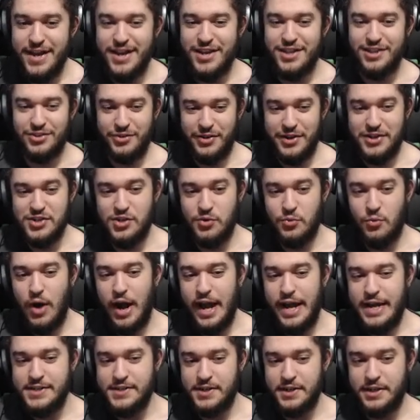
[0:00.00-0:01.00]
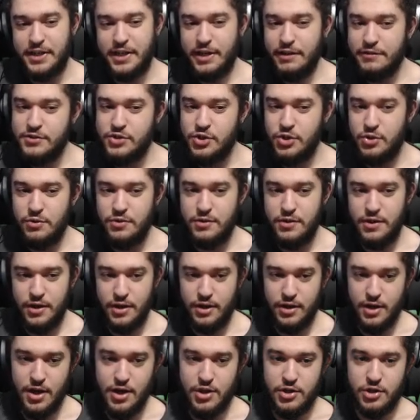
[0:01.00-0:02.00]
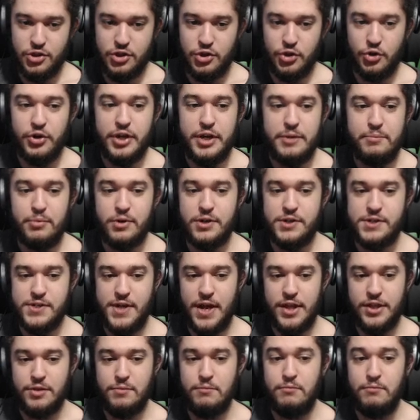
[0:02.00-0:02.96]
The reason why is it gives you the 30%